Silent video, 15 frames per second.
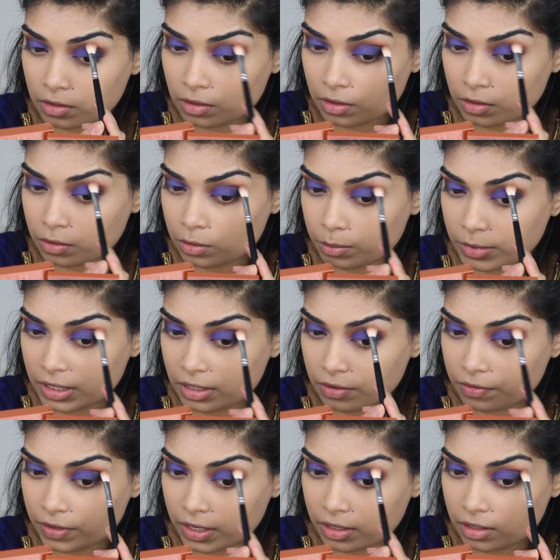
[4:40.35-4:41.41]
So this will
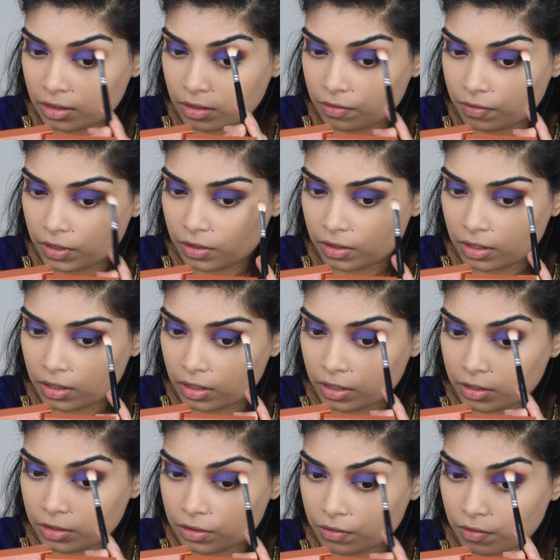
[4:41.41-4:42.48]
be right at the very
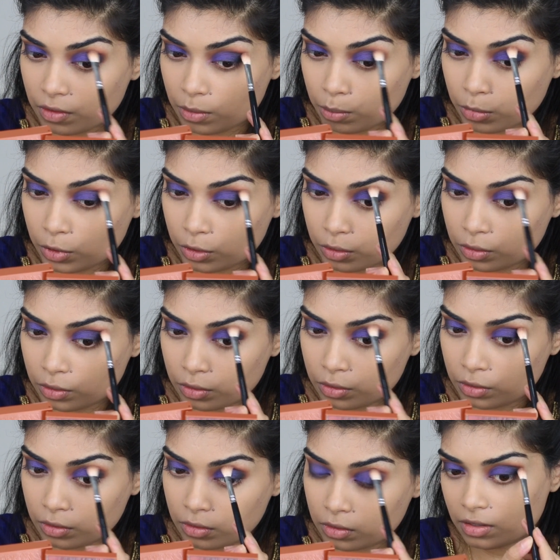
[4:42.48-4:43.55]
edge of the
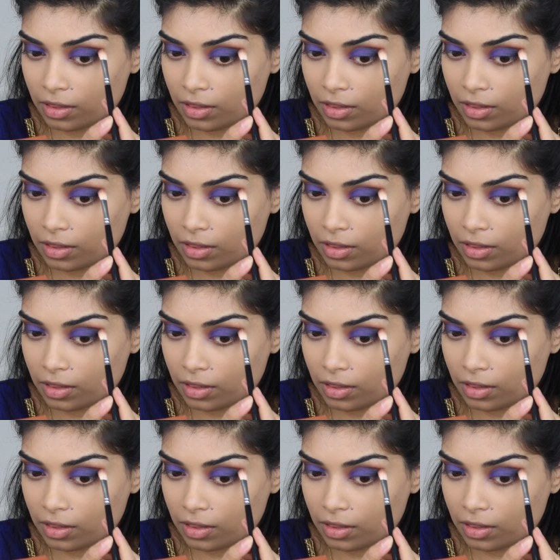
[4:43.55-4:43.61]
blue.